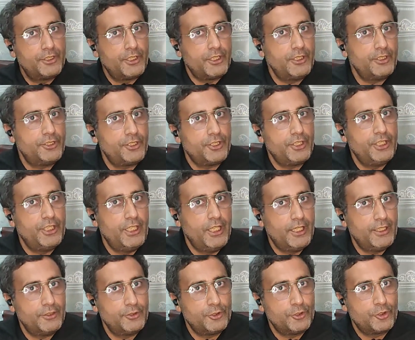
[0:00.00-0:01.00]
tertiary
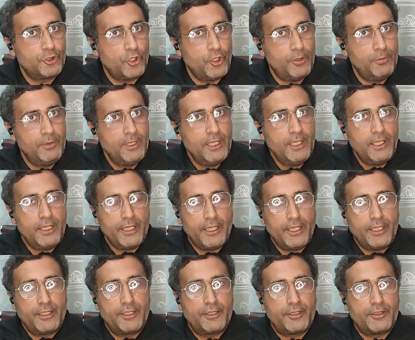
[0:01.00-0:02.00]
lysosome
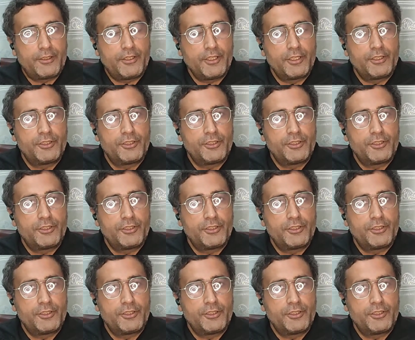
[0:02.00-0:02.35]
is